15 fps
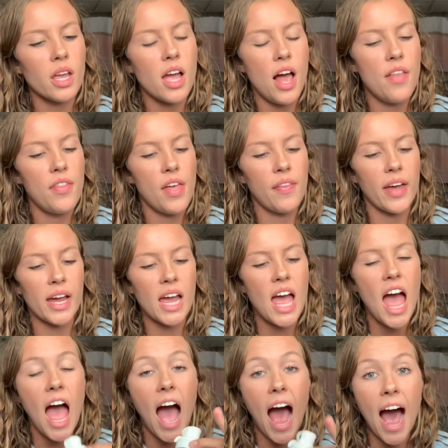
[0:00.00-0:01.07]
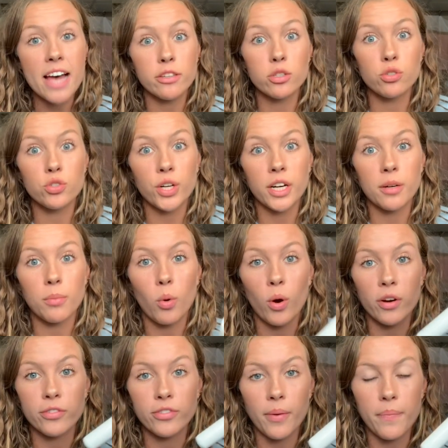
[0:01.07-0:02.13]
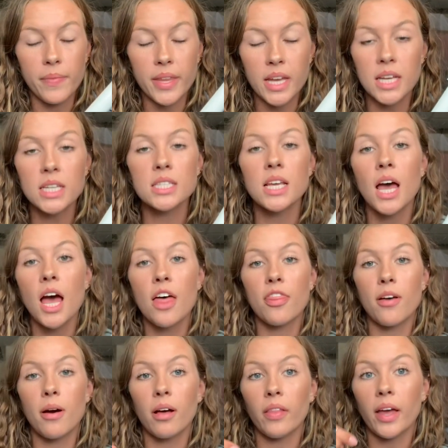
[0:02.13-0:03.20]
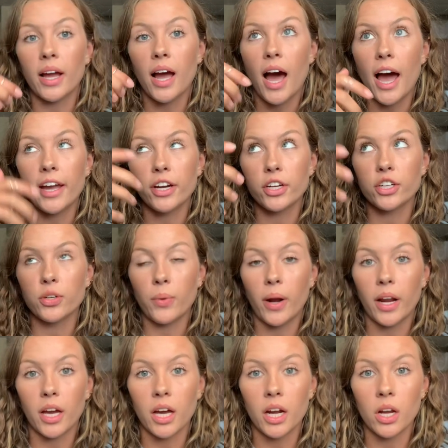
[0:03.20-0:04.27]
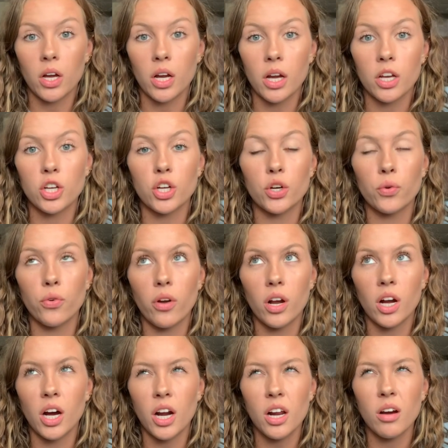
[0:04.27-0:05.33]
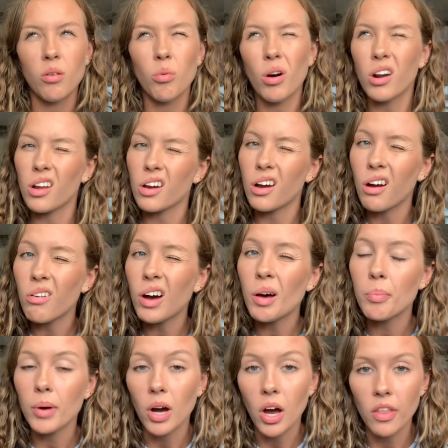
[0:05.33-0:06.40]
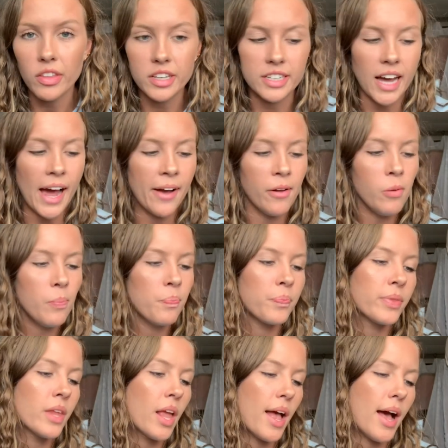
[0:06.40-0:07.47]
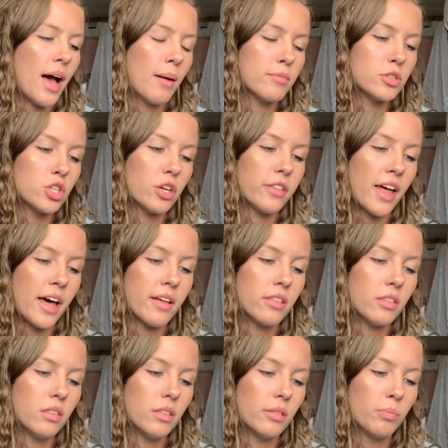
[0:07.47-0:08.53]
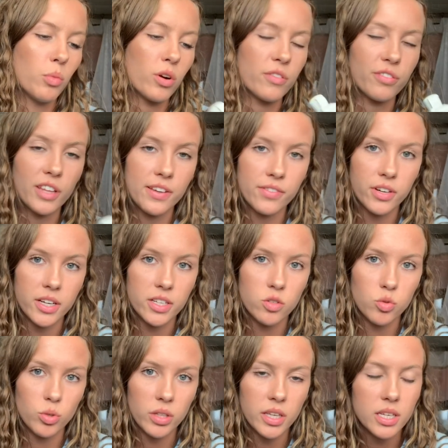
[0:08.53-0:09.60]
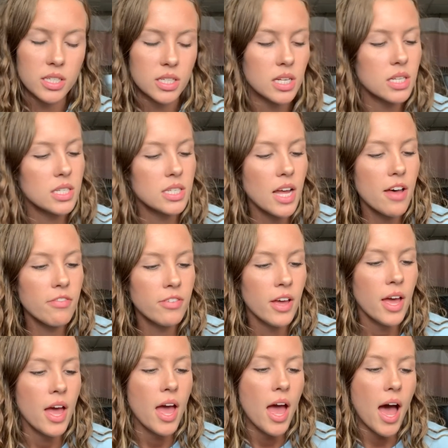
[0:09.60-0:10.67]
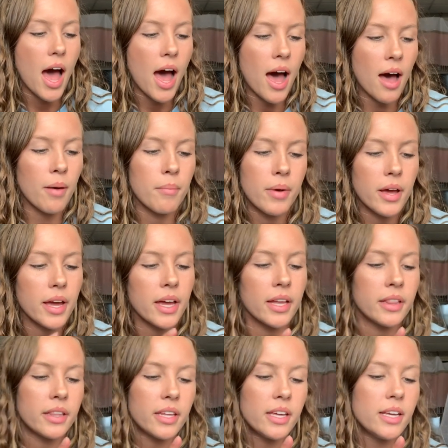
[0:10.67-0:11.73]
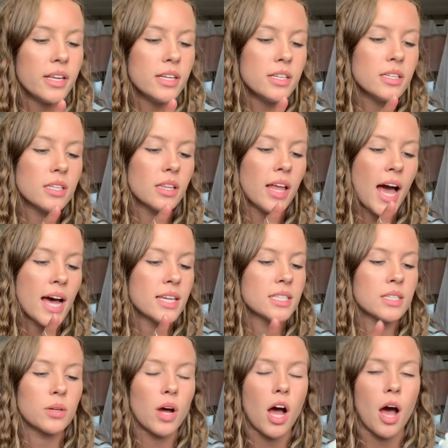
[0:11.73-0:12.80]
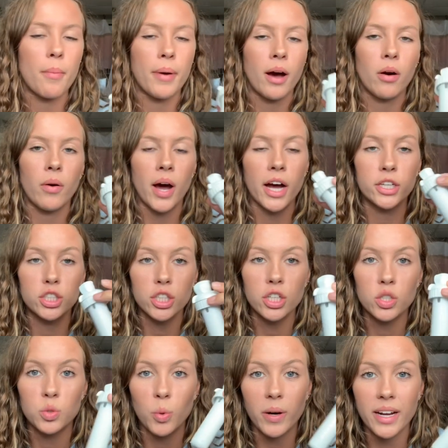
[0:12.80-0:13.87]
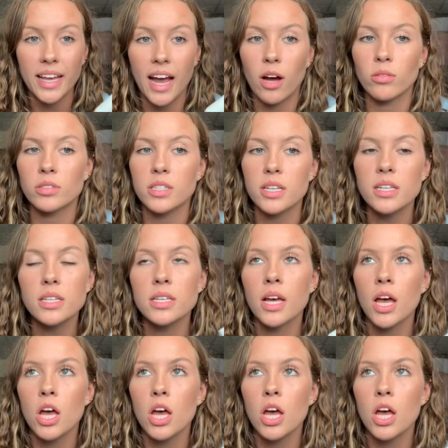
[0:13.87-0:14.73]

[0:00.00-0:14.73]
And then like as you drink more from this, the like higher you're gonna wanna go up on the dial, so that more flavor gets released and stuff. And these last about 120 ounces.